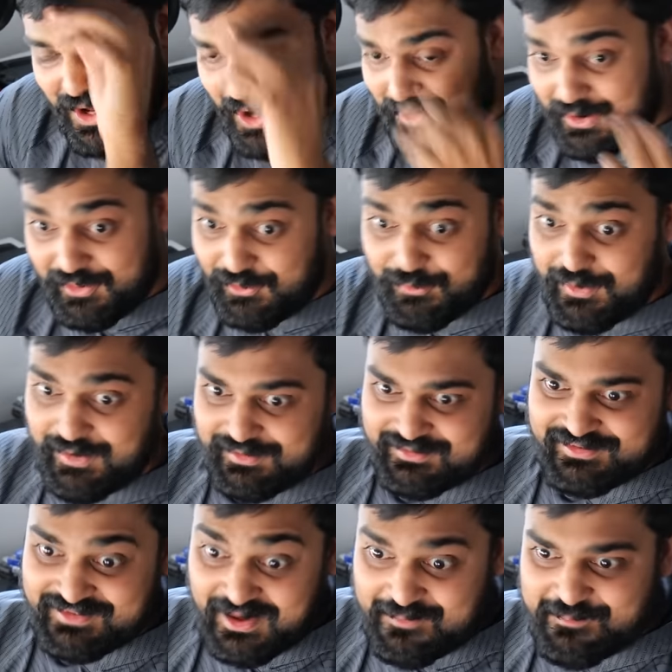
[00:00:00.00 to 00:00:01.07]
another one of the
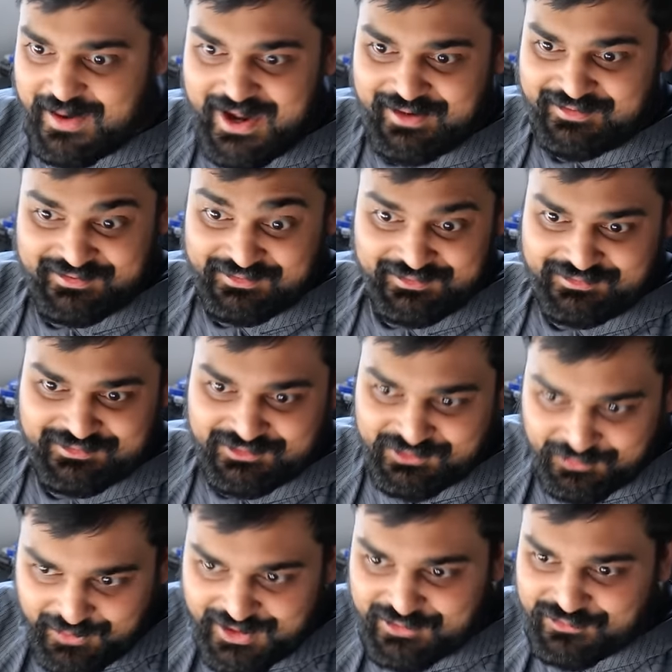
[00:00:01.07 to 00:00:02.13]
scumbags in this
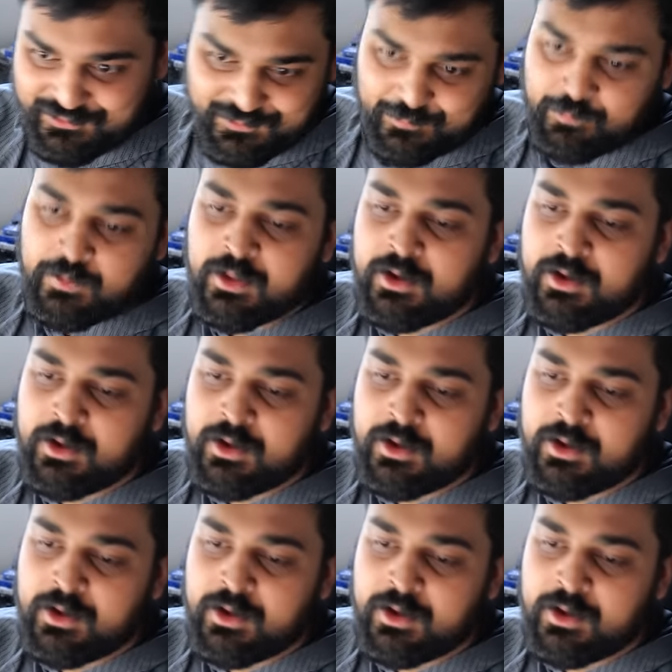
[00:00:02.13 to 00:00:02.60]
situation.